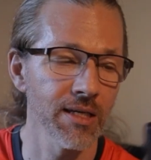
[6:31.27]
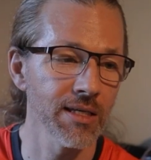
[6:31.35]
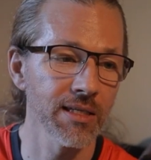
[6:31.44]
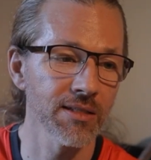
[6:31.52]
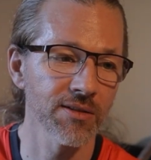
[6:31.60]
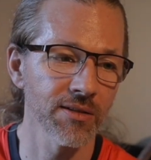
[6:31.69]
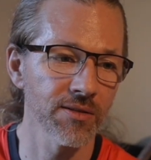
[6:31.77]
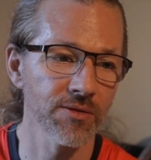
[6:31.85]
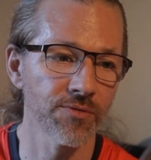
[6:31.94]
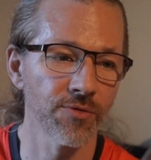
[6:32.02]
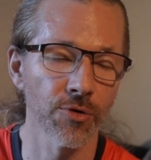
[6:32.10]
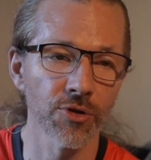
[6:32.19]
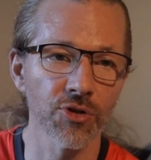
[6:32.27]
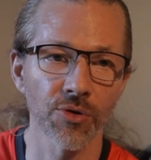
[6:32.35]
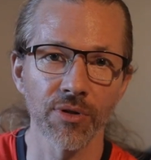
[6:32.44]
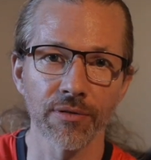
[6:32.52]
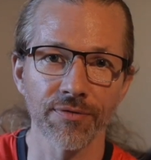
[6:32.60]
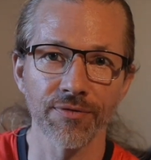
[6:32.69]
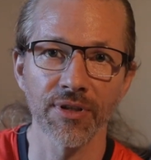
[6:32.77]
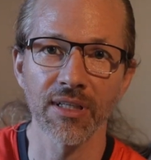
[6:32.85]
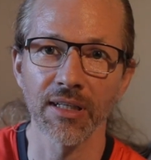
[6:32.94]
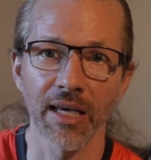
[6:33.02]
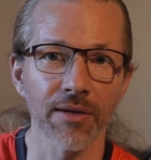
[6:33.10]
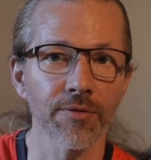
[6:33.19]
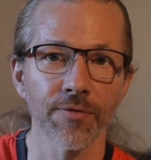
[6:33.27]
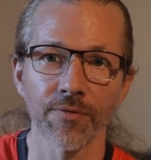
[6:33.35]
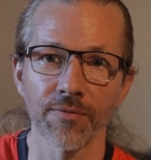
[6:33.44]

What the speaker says: is virtually free, like